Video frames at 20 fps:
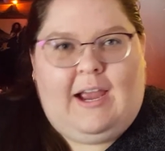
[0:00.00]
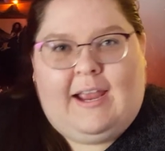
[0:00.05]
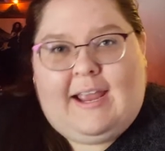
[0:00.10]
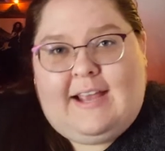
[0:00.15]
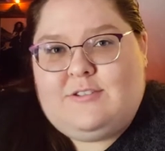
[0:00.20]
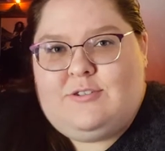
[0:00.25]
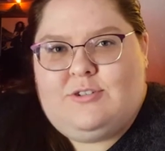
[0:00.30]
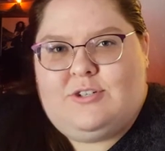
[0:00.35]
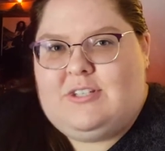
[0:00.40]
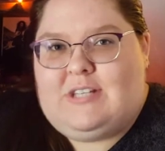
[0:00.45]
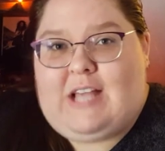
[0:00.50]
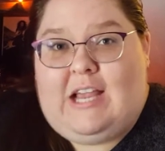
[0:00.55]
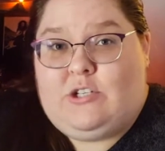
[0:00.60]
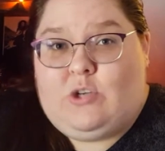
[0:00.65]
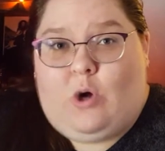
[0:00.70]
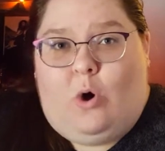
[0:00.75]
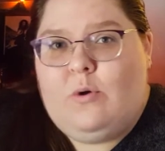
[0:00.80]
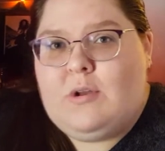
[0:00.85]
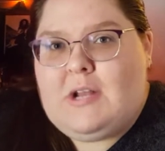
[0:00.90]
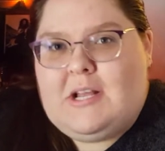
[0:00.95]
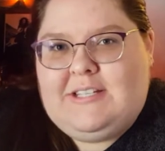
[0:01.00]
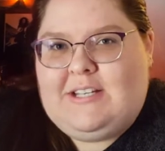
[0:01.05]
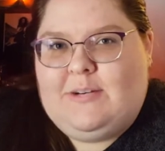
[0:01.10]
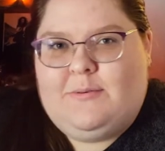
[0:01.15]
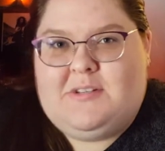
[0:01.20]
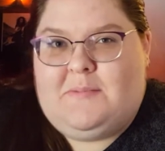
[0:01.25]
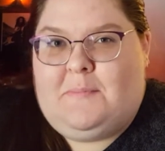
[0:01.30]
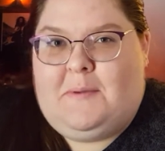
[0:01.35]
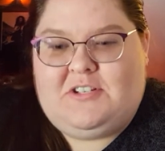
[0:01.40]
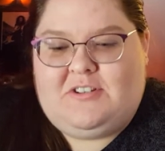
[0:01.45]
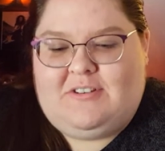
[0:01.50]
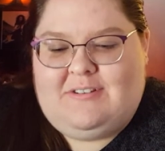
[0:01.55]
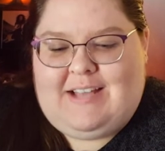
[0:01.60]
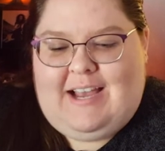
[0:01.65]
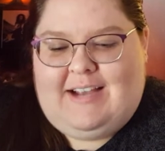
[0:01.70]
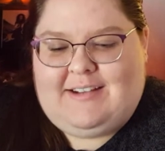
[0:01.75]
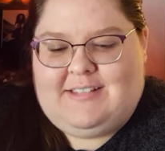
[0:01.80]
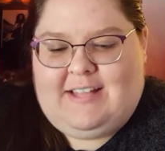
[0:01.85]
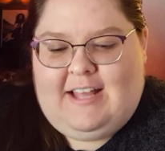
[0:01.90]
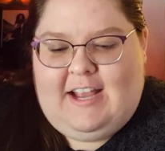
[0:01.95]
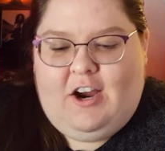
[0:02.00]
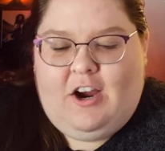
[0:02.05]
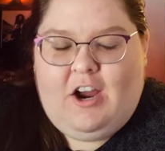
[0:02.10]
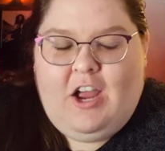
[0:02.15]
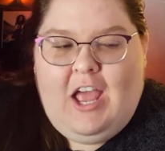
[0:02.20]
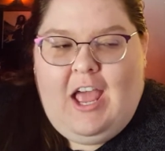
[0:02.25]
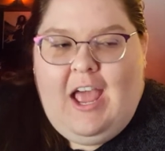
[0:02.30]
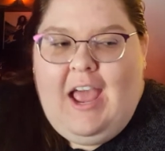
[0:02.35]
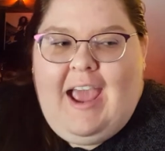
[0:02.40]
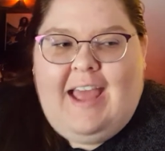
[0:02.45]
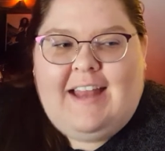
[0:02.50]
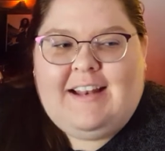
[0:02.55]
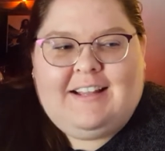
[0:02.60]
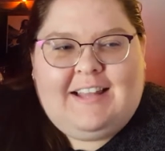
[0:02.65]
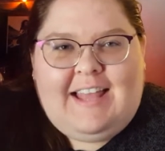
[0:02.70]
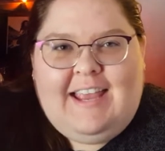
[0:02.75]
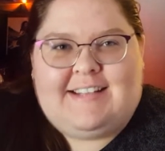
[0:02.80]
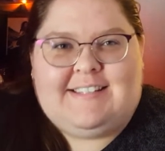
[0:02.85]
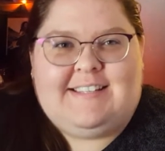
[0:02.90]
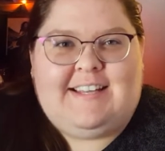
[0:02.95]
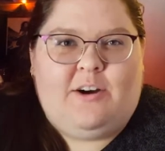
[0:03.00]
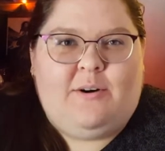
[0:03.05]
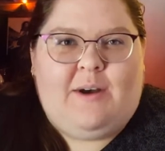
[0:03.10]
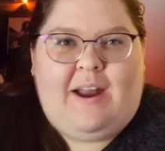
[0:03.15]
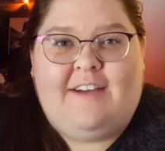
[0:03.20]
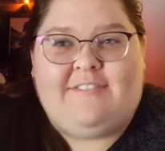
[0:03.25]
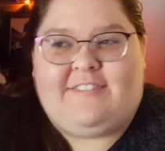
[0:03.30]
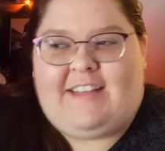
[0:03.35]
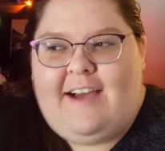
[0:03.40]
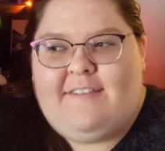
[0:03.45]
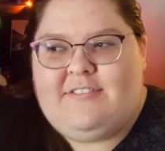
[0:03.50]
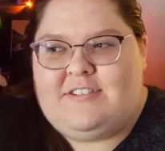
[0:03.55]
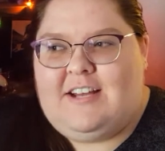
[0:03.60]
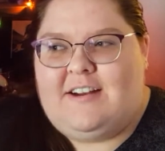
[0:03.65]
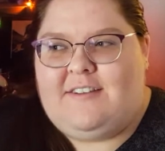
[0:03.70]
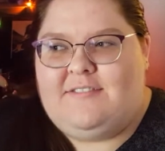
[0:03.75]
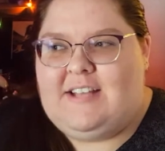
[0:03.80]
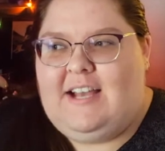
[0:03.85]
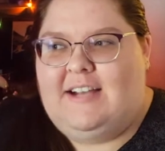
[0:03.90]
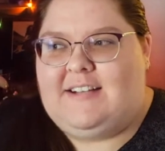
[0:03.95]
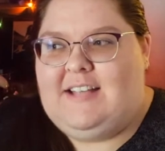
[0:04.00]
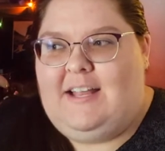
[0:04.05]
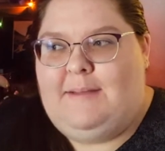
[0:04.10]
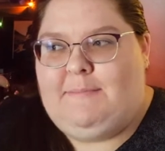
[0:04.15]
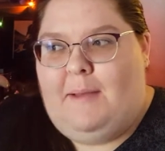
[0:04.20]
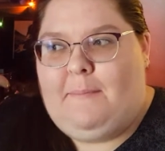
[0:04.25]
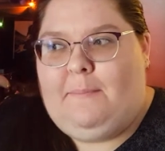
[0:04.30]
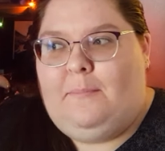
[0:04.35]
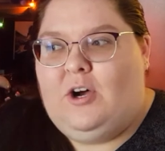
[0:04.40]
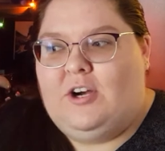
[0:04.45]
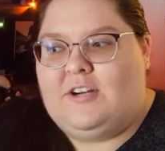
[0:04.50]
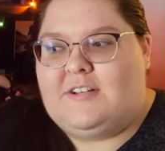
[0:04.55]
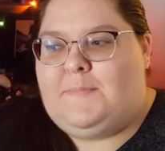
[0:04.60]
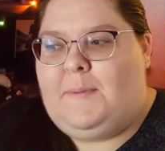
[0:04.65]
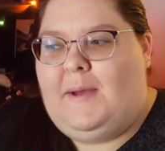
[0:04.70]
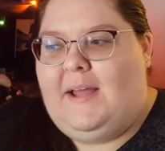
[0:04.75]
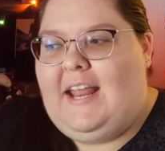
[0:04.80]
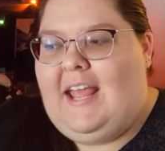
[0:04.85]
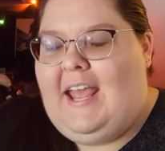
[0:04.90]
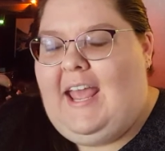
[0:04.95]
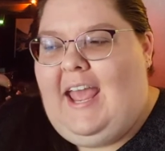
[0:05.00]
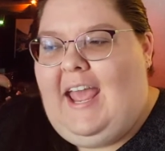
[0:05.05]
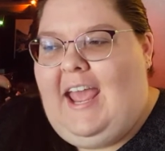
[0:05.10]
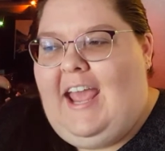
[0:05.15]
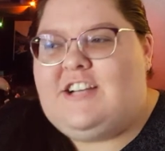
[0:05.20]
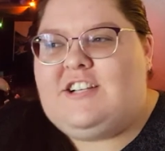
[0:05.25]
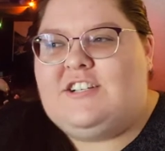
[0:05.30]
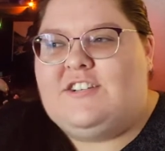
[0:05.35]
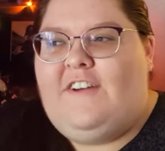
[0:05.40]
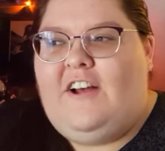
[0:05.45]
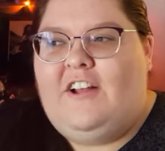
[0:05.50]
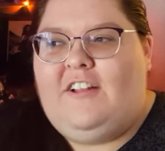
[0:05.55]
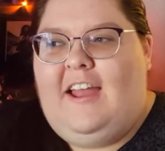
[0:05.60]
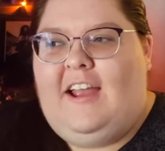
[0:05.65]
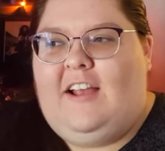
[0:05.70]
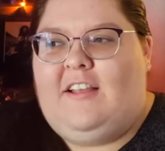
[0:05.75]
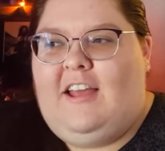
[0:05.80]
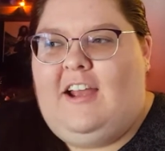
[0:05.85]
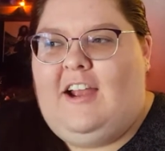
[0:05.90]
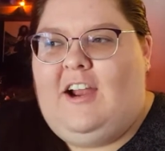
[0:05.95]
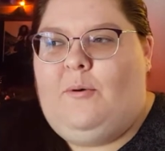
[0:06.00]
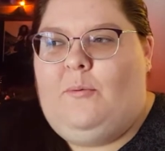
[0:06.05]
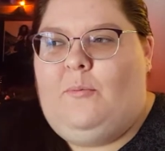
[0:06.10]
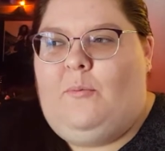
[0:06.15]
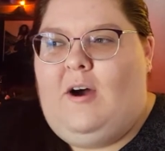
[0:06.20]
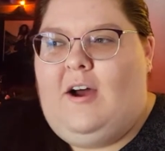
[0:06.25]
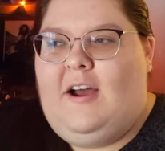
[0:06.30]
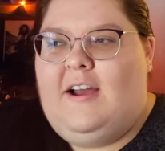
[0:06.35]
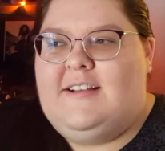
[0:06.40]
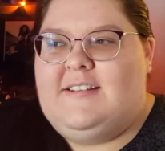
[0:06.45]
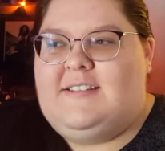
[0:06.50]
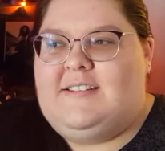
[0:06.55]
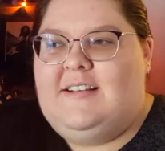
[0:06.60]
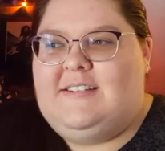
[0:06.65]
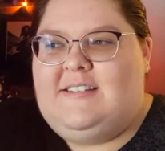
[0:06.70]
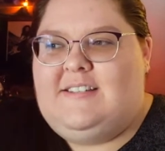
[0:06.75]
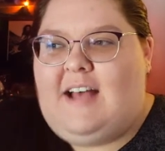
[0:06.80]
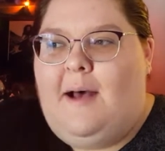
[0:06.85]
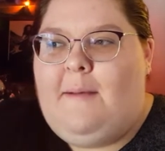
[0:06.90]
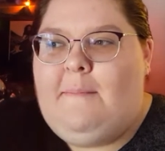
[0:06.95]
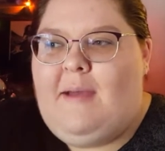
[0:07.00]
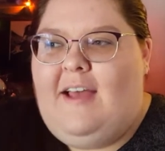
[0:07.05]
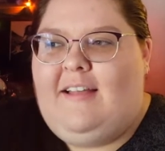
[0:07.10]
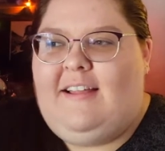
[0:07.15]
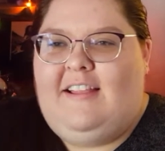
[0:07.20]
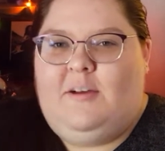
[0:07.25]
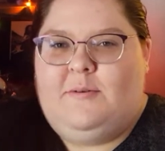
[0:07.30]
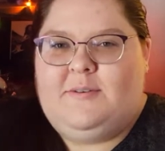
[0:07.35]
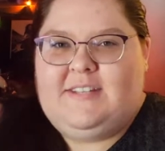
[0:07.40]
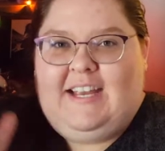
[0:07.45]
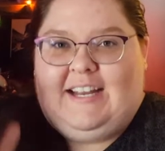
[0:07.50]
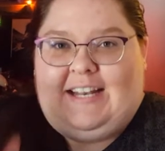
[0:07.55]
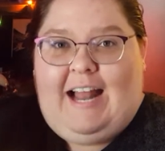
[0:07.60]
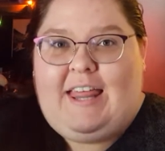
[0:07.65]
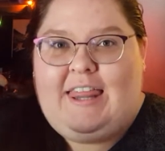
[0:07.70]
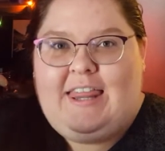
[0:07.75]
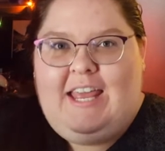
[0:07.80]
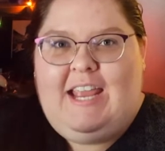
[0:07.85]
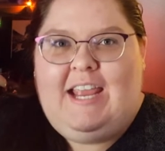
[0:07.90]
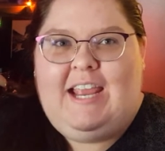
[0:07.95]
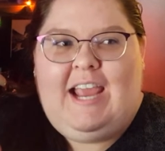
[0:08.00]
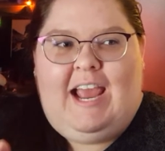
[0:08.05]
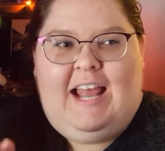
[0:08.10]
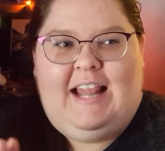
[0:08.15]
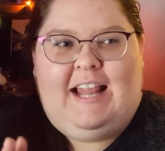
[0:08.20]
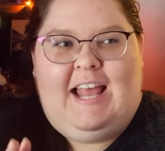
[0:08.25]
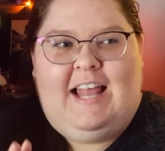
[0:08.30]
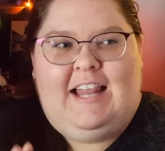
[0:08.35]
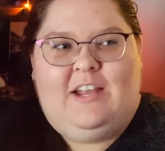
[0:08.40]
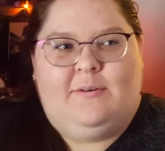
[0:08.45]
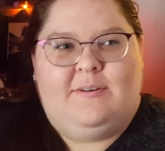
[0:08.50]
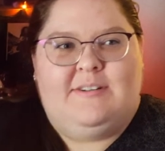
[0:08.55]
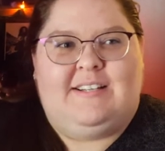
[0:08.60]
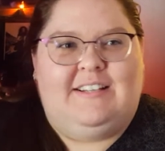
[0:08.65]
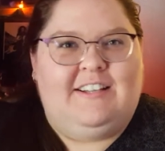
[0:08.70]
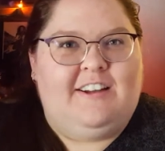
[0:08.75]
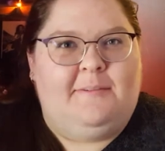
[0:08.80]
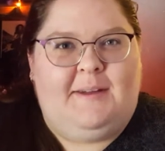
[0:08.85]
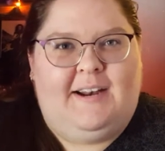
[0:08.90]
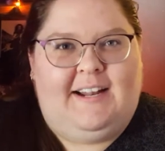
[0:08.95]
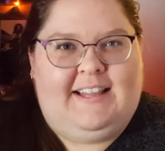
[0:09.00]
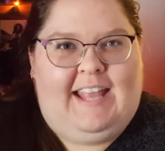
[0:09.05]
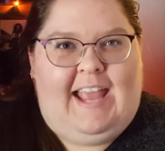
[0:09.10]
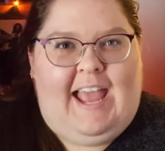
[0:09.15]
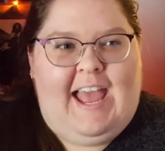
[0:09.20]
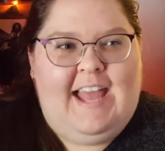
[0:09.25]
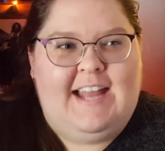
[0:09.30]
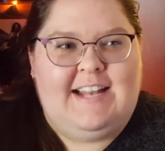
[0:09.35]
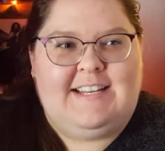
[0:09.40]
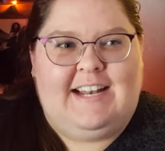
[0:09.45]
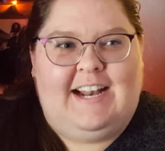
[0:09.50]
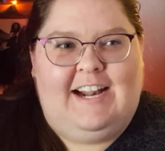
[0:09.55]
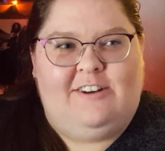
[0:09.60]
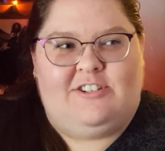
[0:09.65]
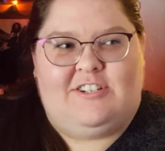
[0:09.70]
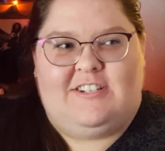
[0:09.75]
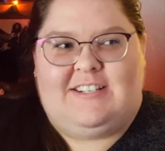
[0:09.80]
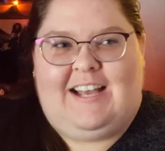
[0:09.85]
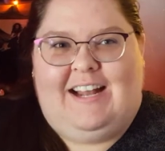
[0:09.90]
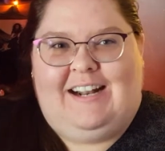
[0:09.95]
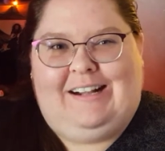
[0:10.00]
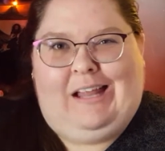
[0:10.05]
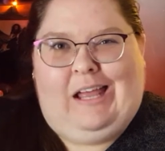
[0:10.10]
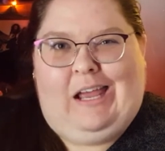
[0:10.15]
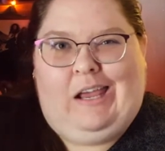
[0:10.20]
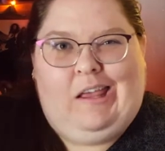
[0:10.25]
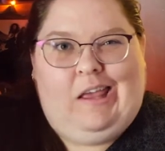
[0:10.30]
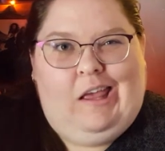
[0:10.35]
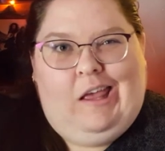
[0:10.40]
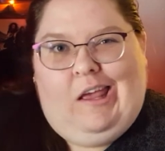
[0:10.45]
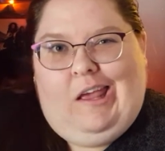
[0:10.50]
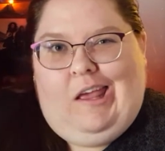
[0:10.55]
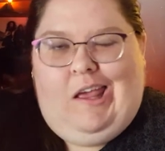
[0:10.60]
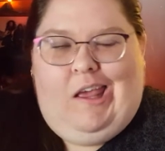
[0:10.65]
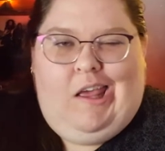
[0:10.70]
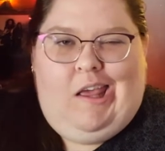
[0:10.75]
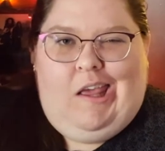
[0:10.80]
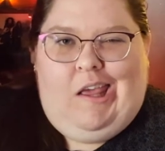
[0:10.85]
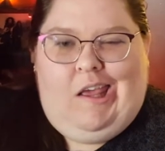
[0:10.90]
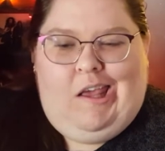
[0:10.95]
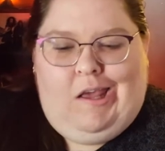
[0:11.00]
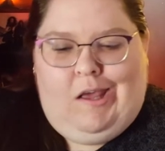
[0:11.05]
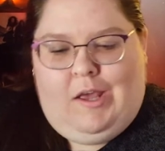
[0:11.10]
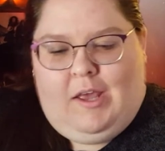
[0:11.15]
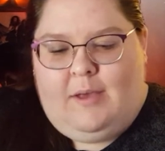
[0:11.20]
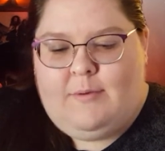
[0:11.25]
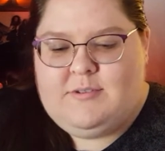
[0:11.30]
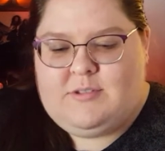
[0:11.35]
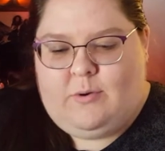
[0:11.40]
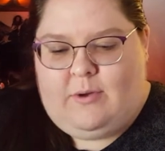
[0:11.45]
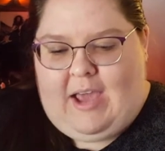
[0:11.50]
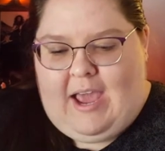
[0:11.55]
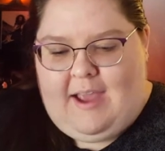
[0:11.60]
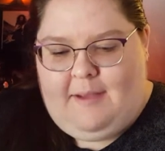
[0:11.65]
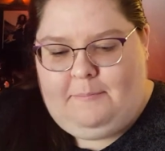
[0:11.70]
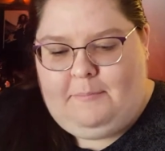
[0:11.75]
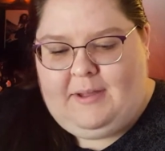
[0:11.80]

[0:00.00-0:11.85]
I guess you just like told us there was a bunch of sex there. And like I said, I don't have to have a ton of sex in my books, but it just felt like there was some, and then there was like nothing, and then there was a little bit at the end, and I was just kind of like, it was okay.